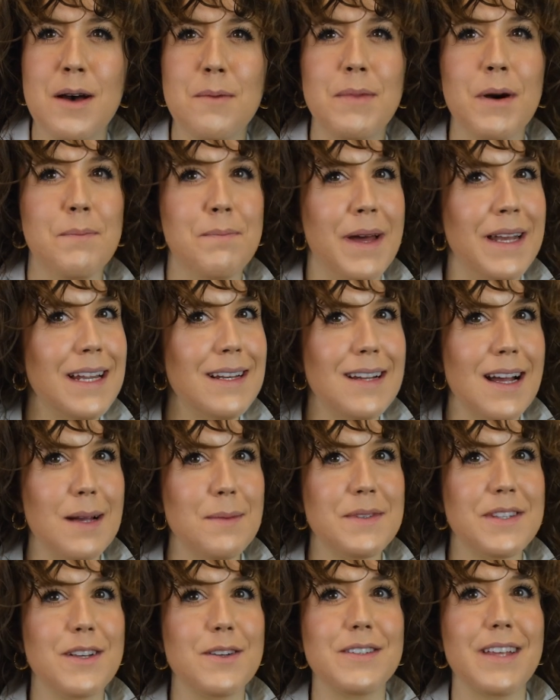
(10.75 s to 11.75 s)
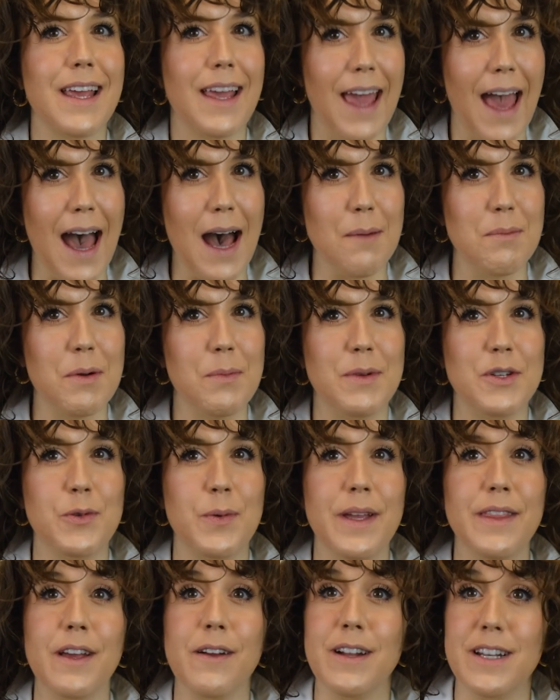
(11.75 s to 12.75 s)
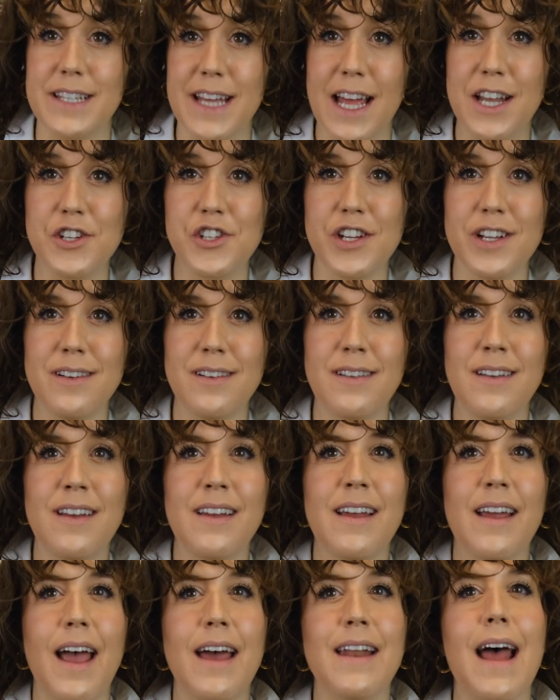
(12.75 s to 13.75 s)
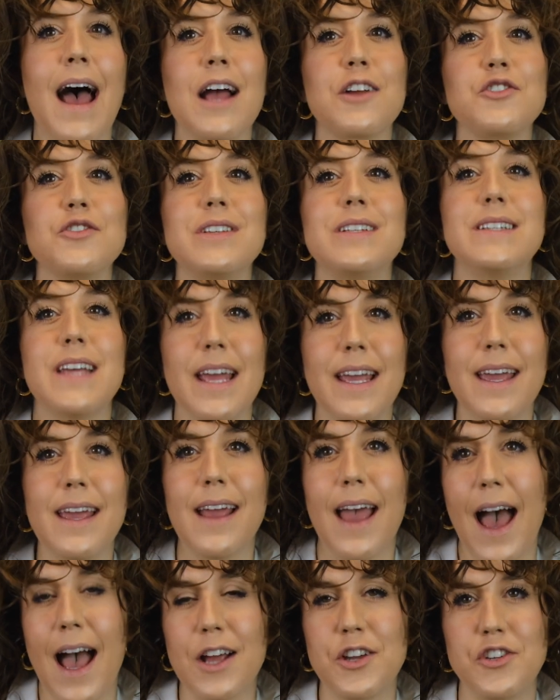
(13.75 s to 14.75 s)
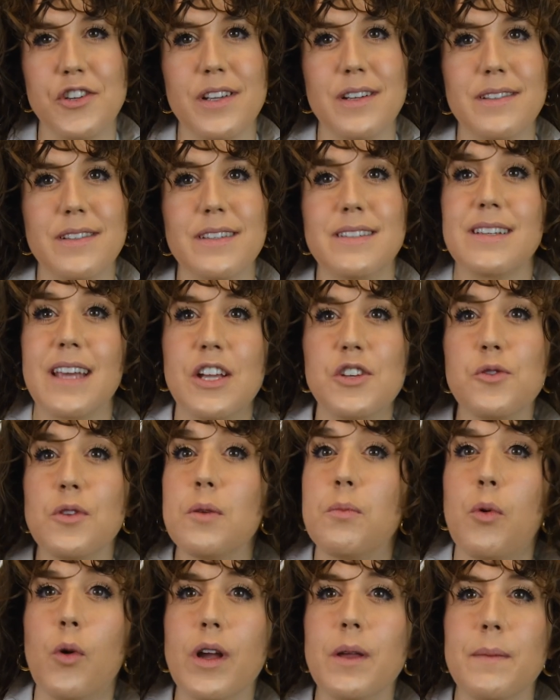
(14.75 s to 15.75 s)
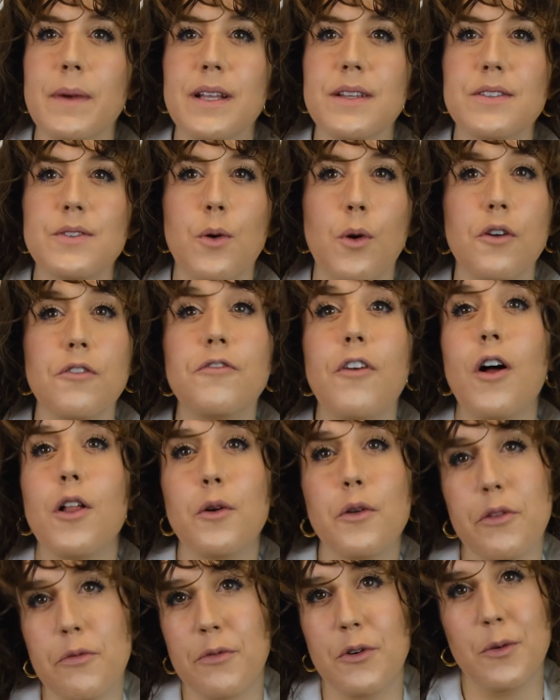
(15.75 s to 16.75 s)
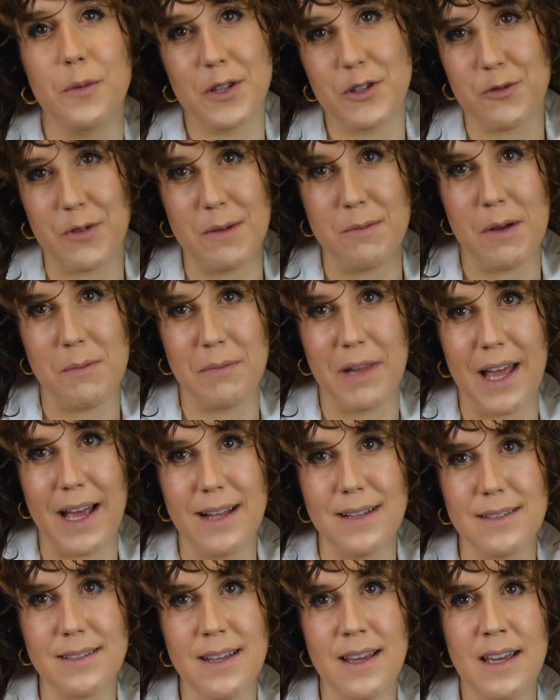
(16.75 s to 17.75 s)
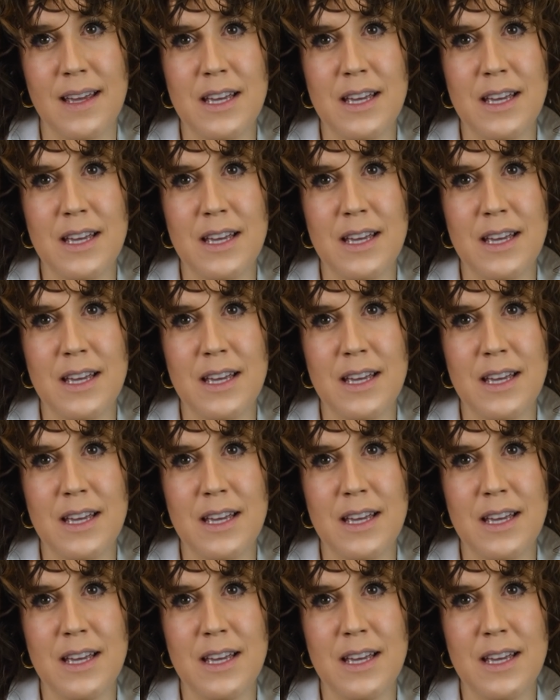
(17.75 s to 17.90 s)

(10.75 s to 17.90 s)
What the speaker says: but many times there's a gap between their intention and actually taking action to schedule appointments or follow through with treatment plans.